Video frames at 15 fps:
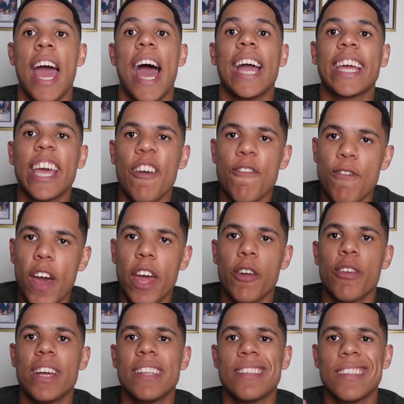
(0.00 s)
I get
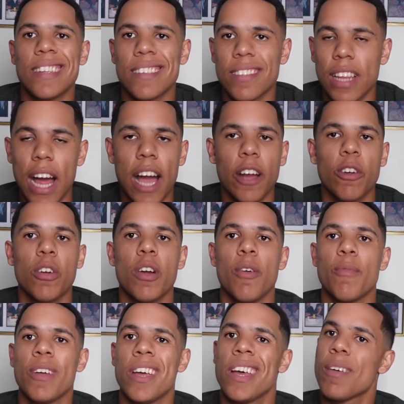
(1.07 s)
veterans in this locker
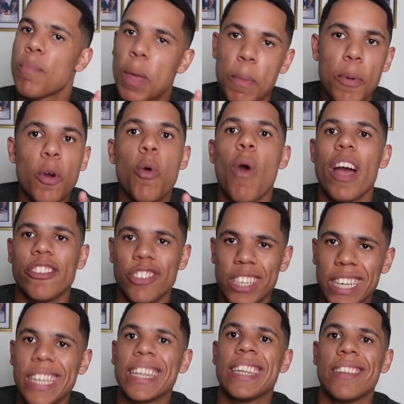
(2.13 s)
room, people
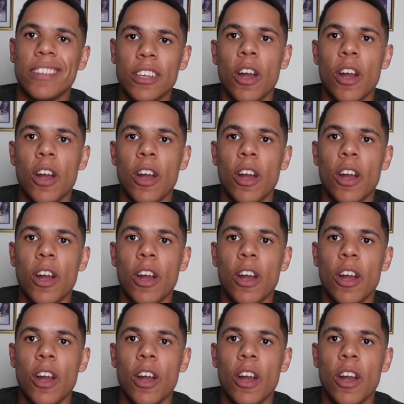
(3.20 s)
questioning,